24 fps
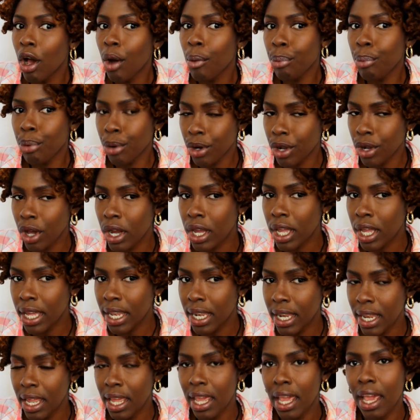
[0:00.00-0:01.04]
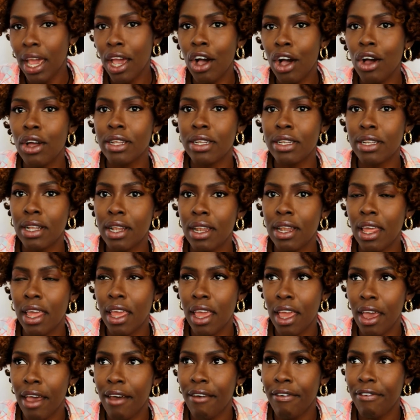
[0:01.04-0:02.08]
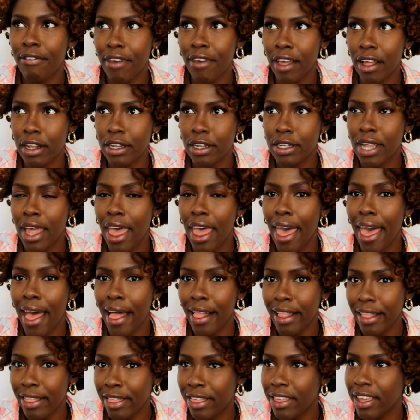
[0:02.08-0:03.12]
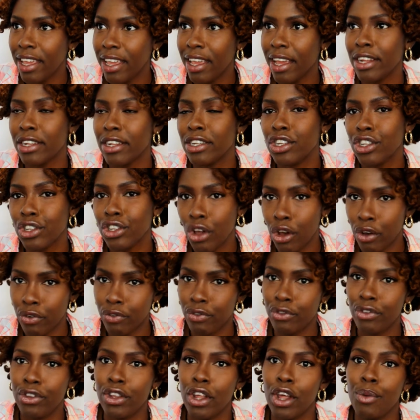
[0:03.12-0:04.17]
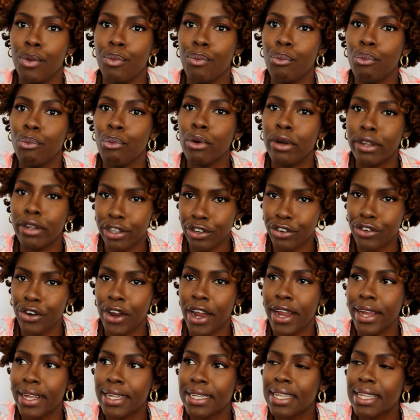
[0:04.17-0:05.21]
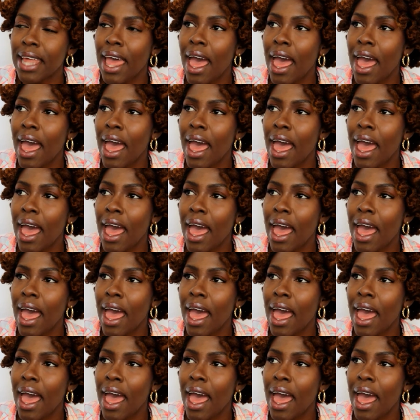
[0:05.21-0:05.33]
product in the hair until the hair felt healthy and soft and moisturized.